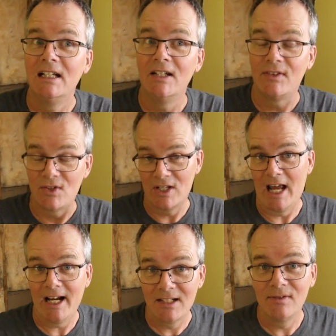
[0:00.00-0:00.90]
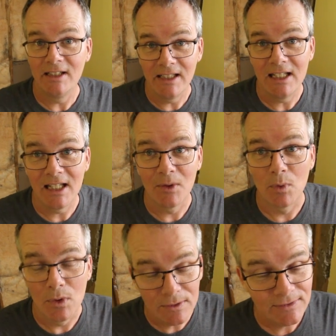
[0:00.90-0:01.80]
if there's an actively
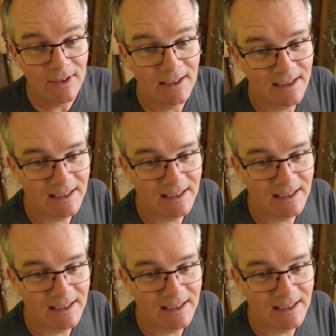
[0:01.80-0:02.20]
leaking roof.